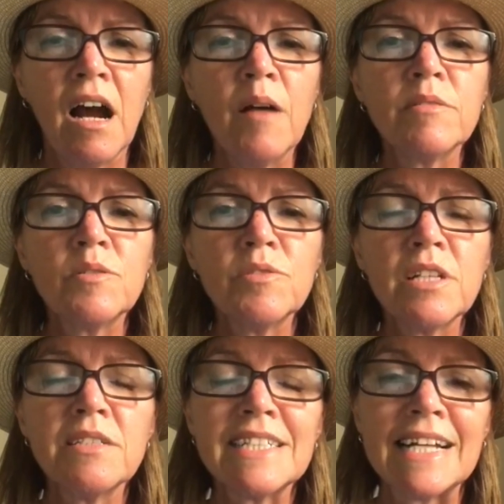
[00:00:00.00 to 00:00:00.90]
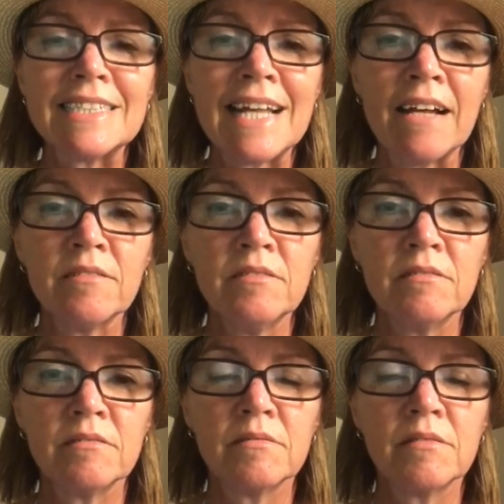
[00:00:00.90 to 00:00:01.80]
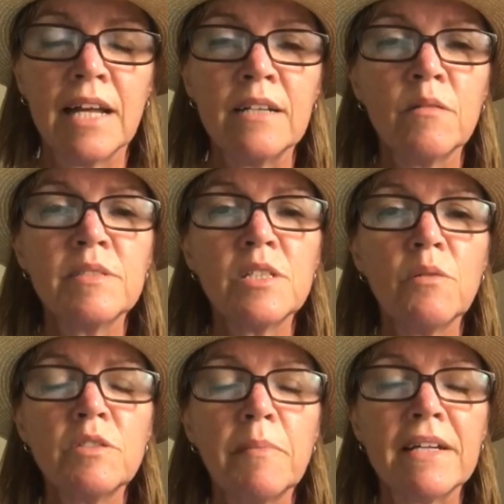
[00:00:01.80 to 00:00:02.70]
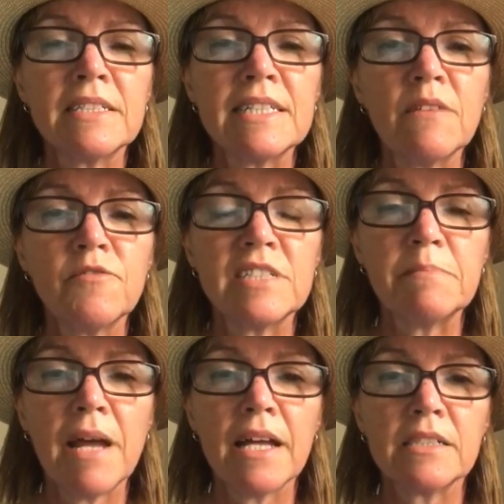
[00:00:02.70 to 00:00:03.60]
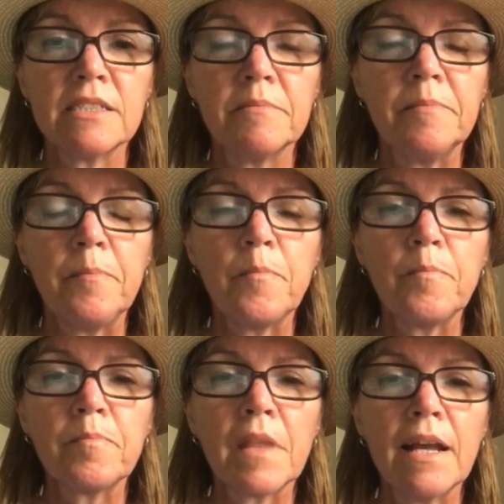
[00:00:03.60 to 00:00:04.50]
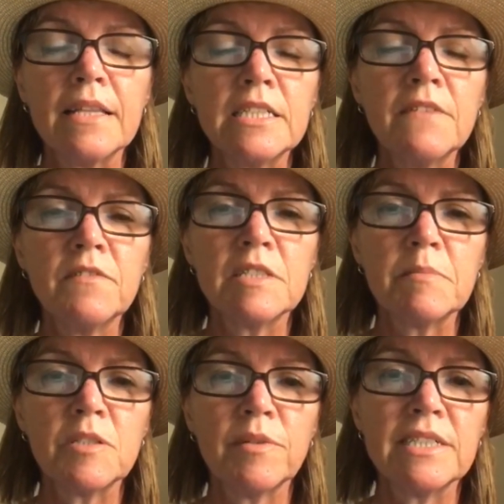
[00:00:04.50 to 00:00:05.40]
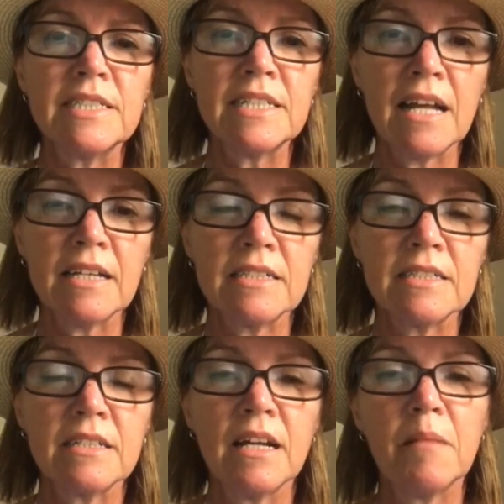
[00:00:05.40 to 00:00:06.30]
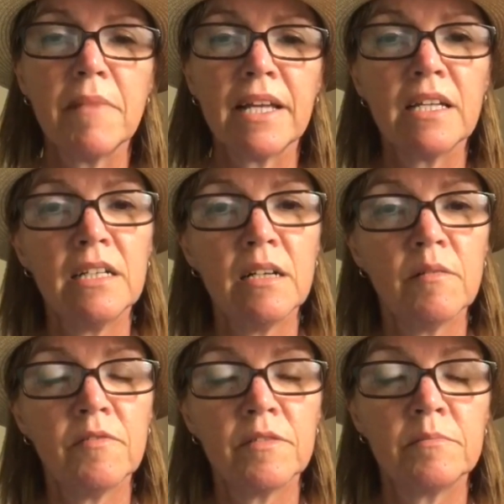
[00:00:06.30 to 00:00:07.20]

I was also sat down and I was told about self-respect and the difference between sex and making love.